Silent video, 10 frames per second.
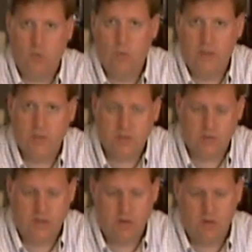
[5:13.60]
your
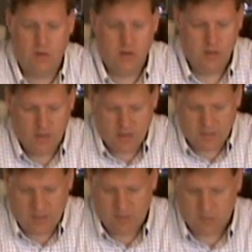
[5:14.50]
windscreen on.
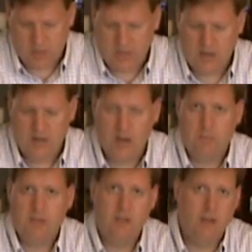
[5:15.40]
That will heat it
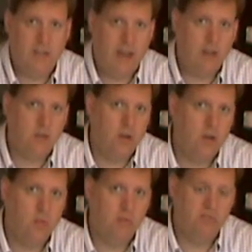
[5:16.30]
up in there. The
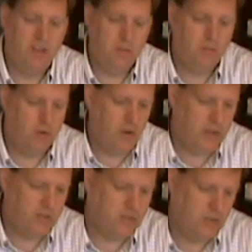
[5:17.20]
alcohol will
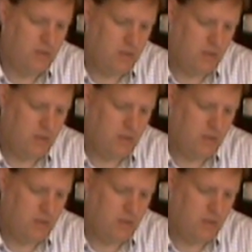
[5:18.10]
vaporize